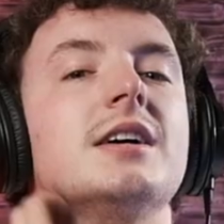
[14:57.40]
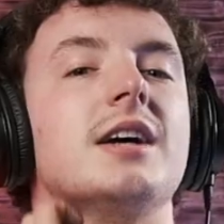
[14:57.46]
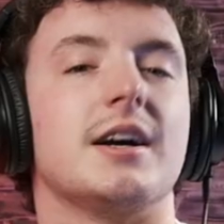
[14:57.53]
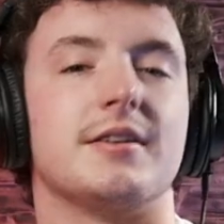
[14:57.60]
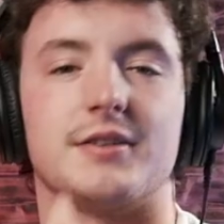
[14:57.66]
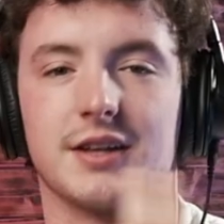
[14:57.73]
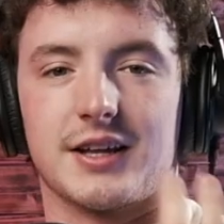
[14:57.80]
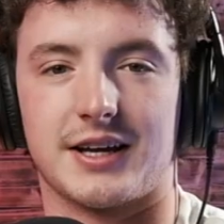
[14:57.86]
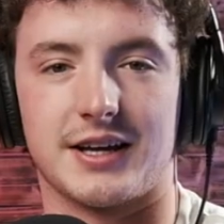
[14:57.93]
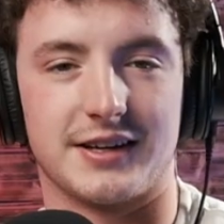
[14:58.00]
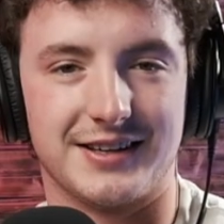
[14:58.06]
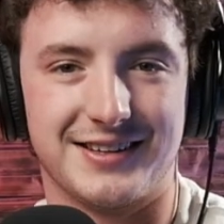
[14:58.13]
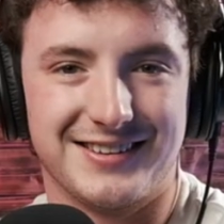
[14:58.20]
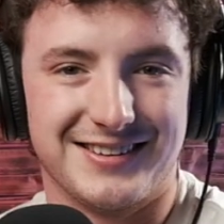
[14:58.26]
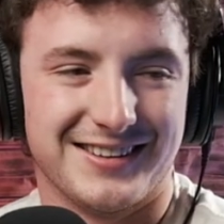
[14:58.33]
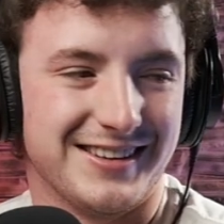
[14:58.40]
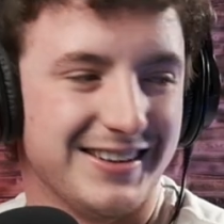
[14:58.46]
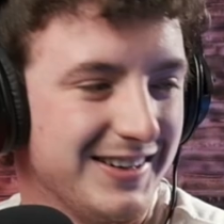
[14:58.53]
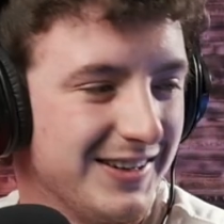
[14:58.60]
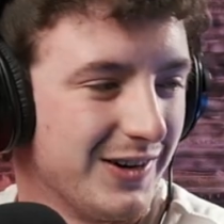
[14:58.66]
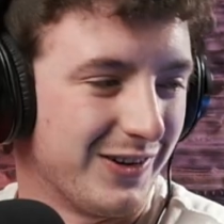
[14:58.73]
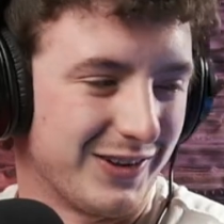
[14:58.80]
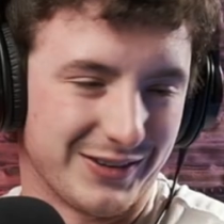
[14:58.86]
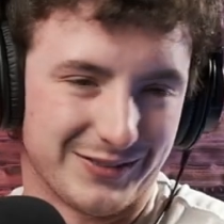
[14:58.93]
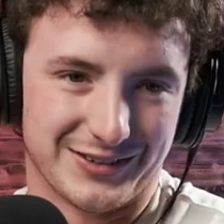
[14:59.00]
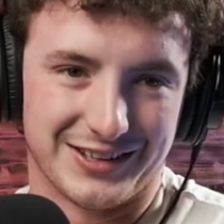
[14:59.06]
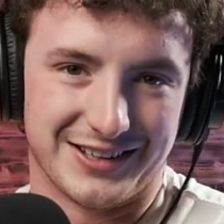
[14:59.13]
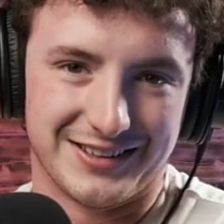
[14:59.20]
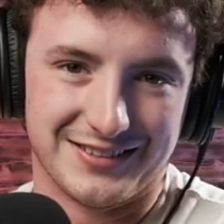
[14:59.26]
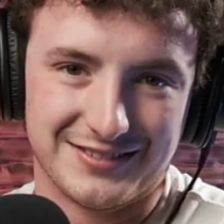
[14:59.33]
I feel like I only
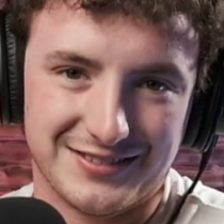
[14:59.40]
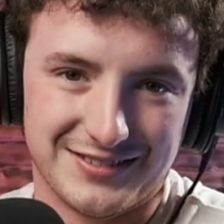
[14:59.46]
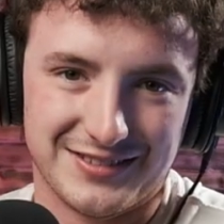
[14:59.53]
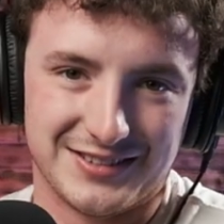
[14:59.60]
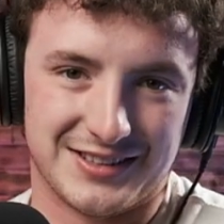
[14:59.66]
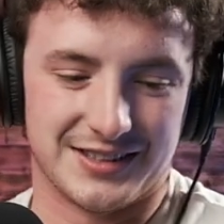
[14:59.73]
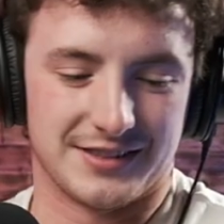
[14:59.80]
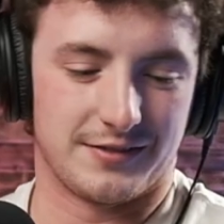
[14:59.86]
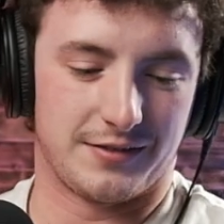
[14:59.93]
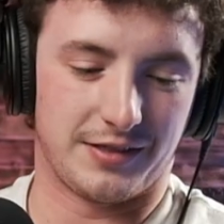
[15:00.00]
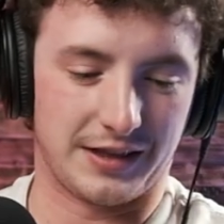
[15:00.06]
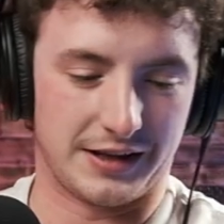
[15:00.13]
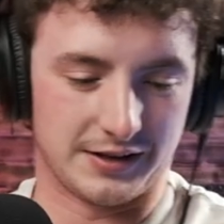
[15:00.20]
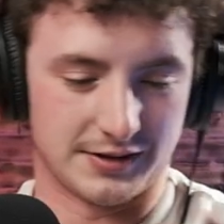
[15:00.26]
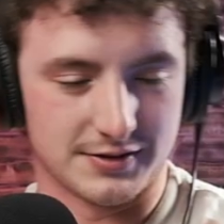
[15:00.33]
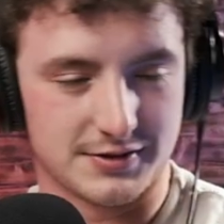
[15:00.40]
really did things